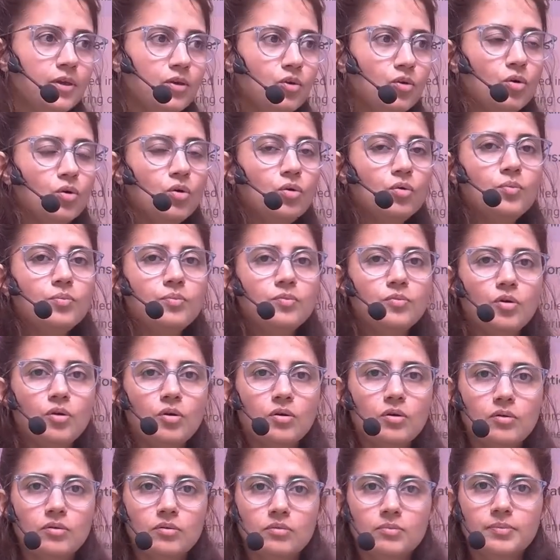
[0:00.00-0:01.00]
BCom,
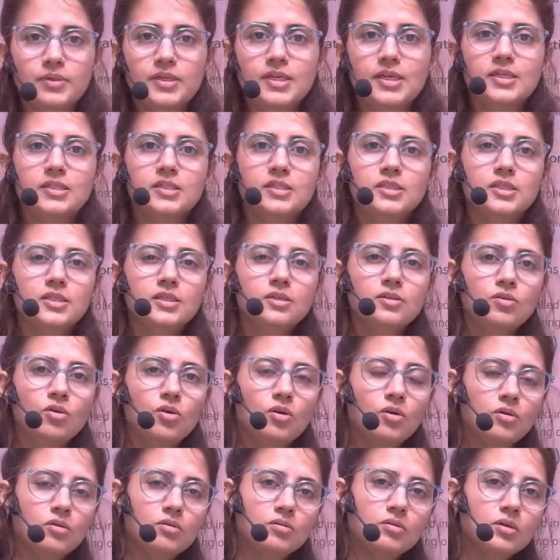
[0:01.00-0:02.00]
or BSc,
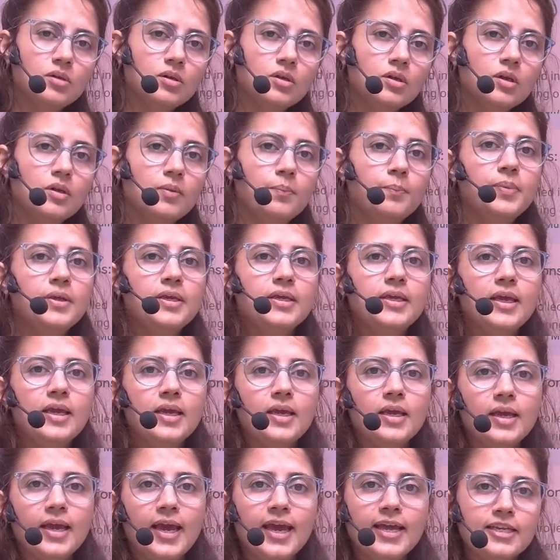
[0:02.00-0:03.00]
or
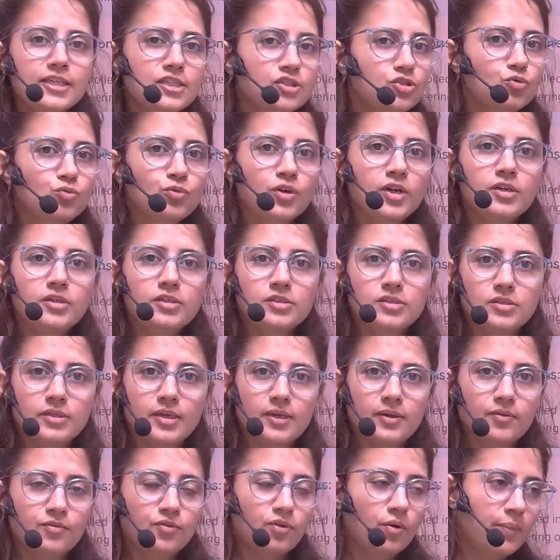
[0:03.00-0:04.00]
BA, any students
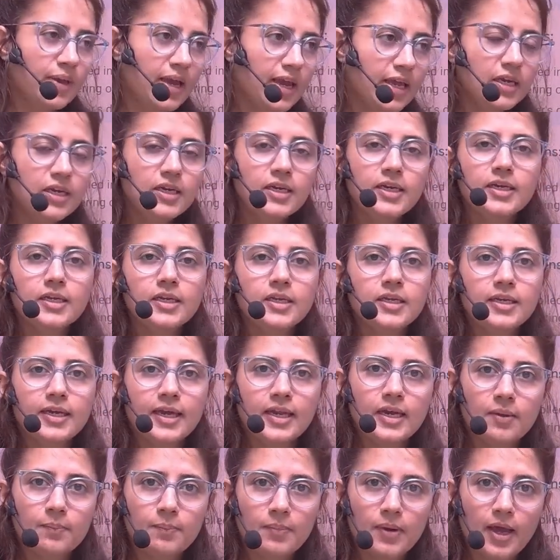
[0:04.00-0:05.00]
from any degree
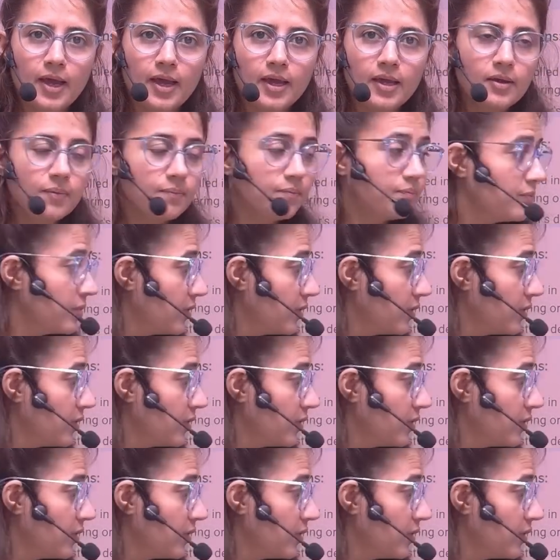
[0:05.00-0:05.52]
can apply.